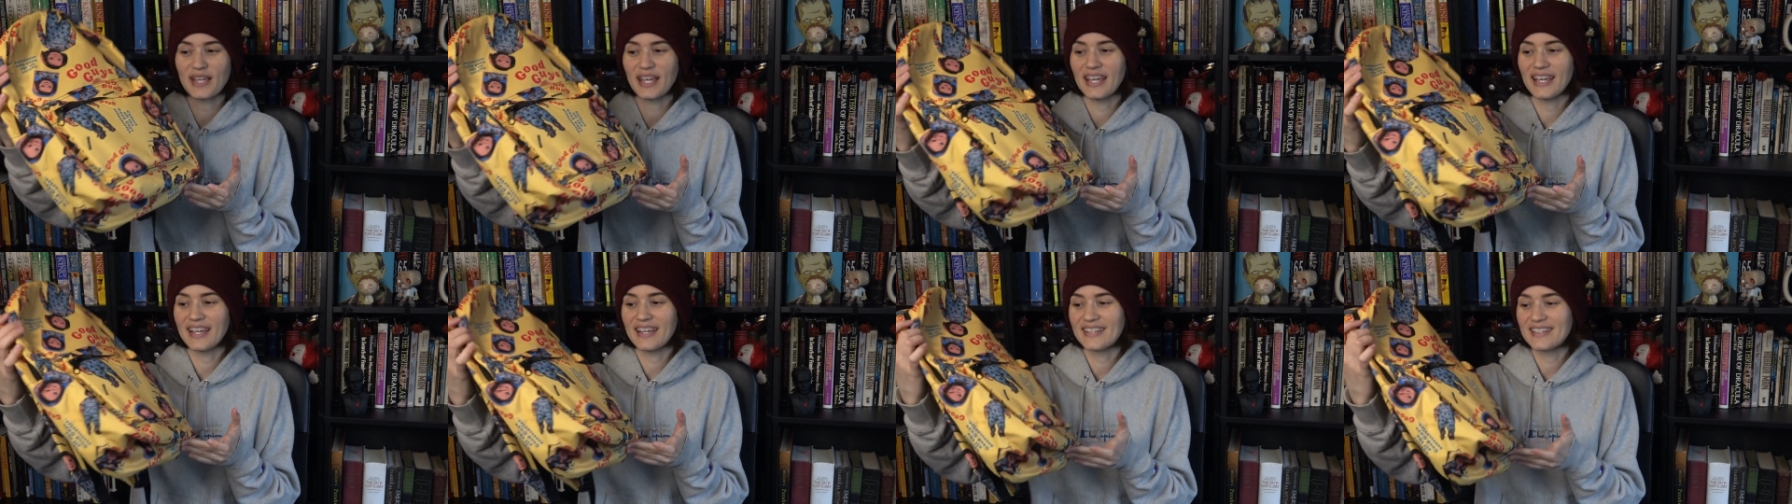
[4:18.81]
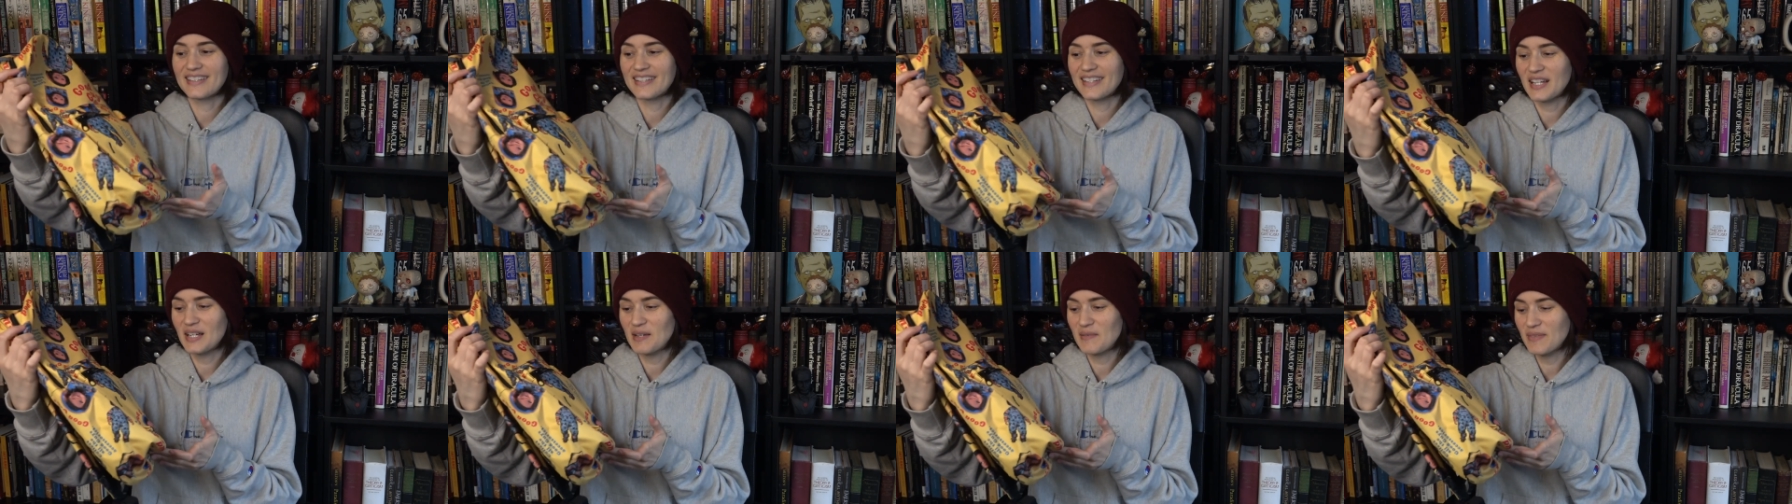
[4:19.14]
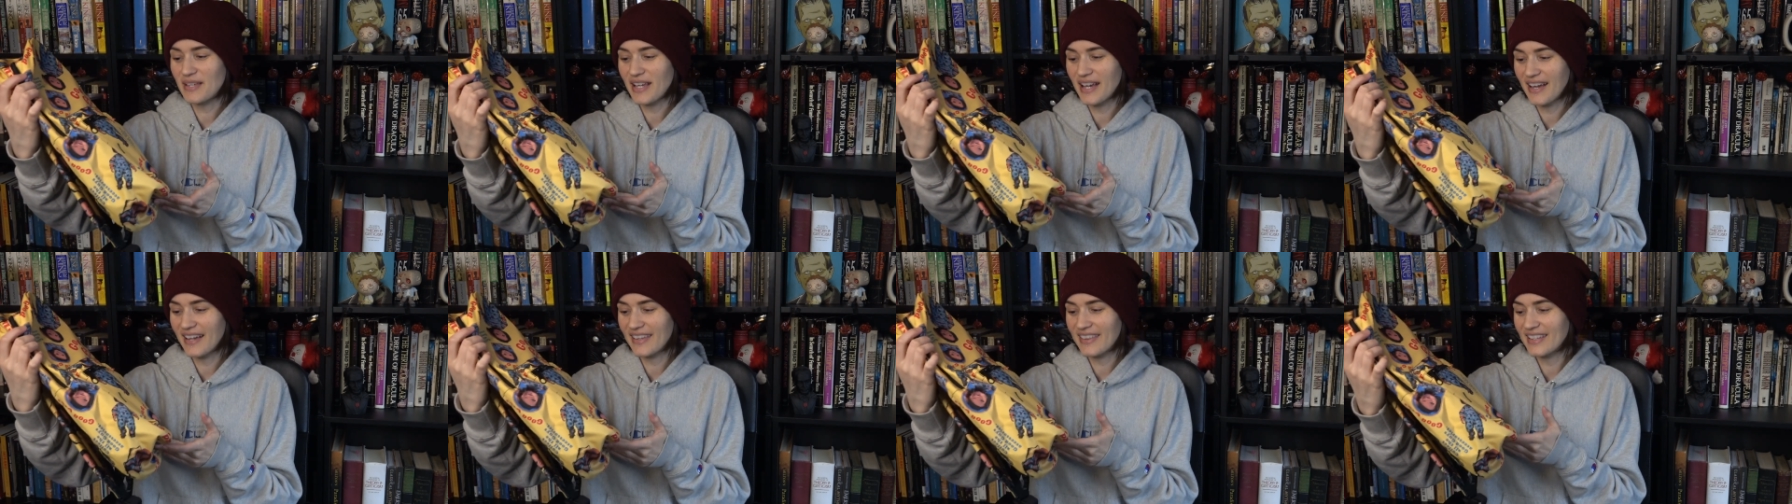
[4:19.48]
And um,
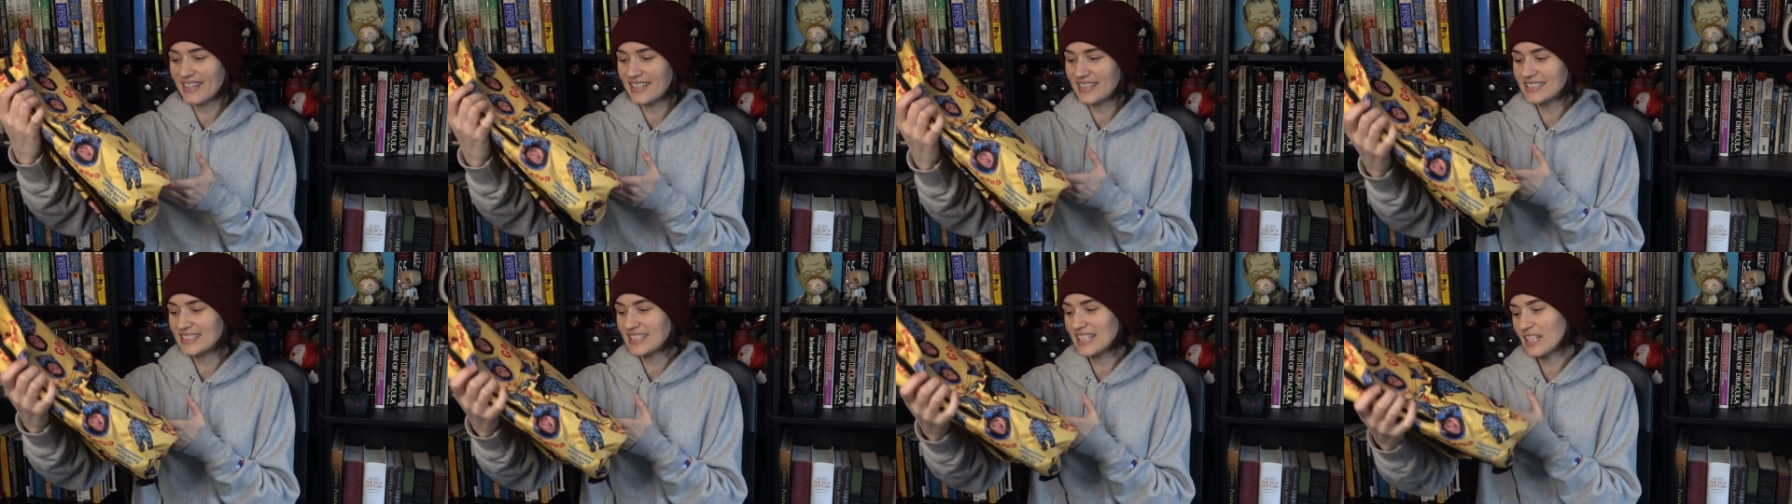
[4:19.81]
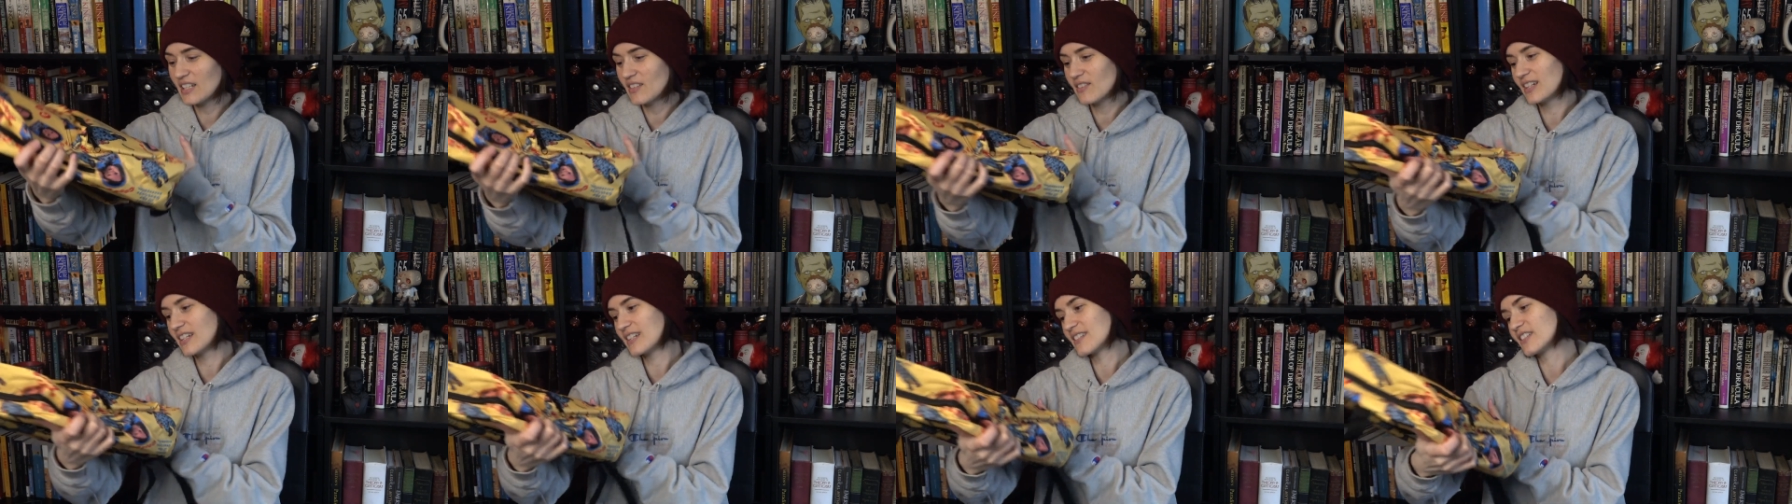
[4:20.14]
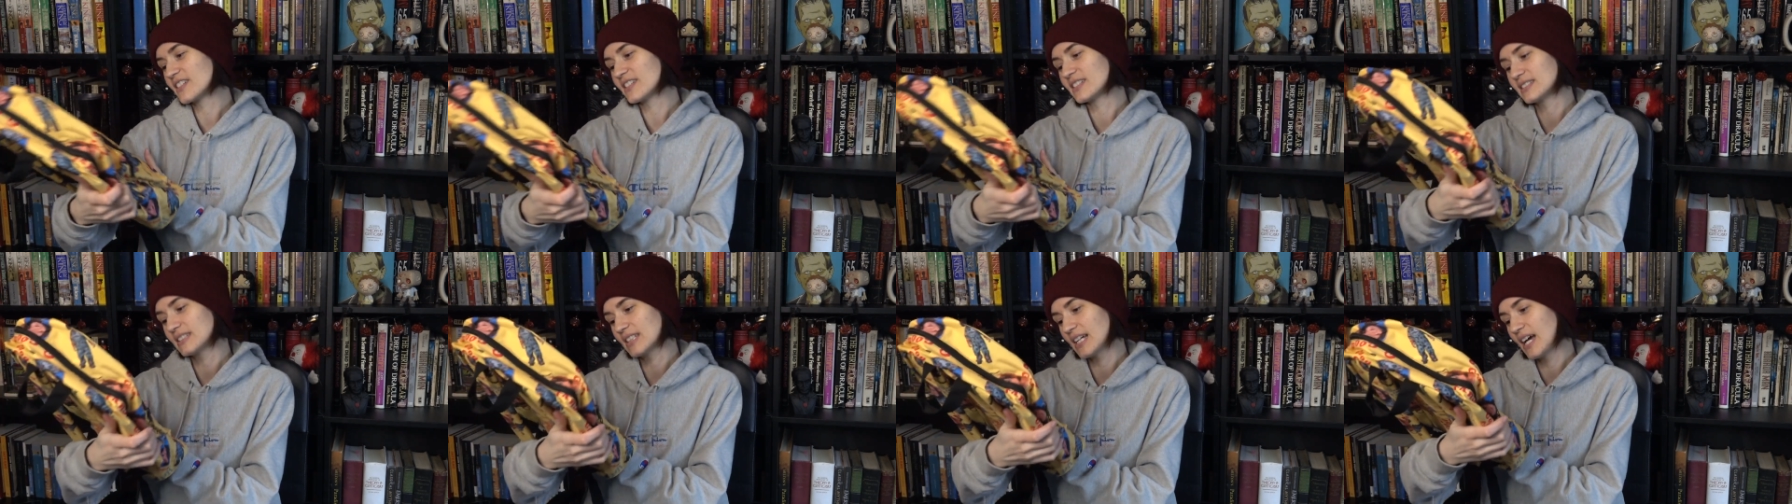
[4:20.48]
yeah, I think it's cute. It
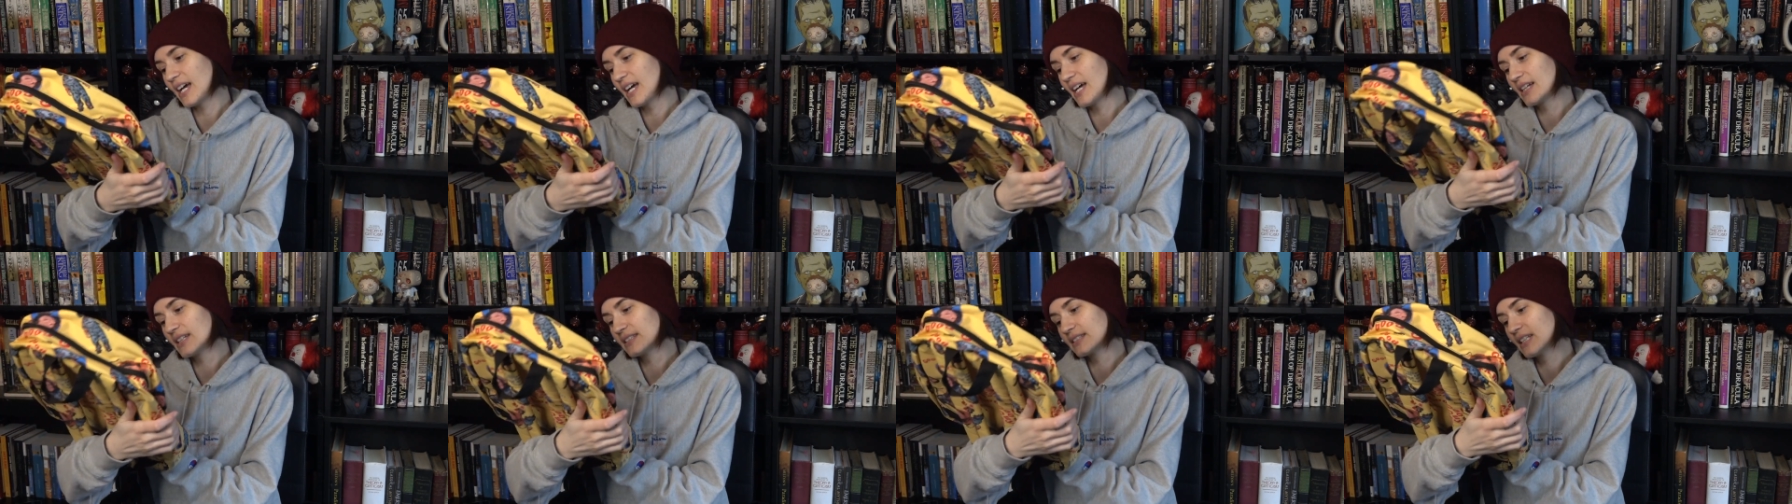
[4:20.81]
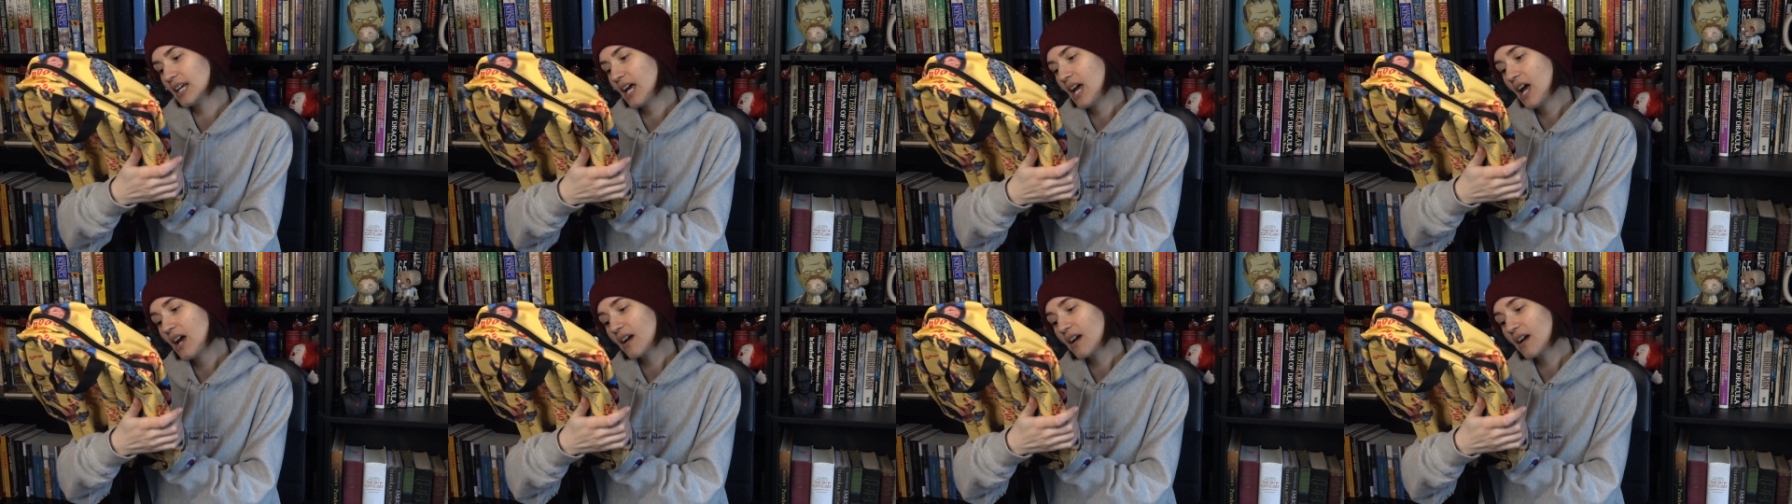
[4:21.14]
just says,